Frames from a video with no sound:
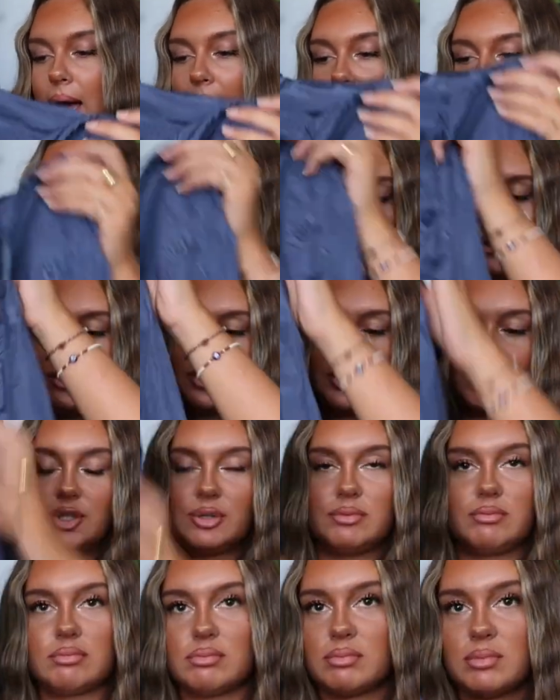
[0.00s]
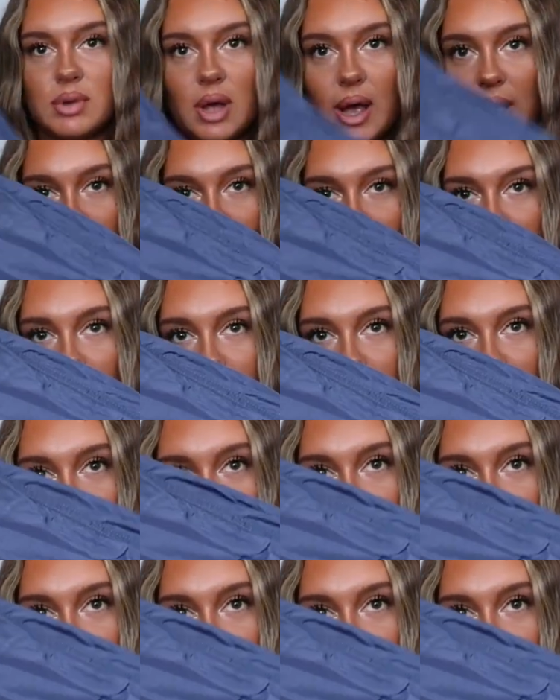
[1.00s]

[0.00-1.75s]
and I could not fault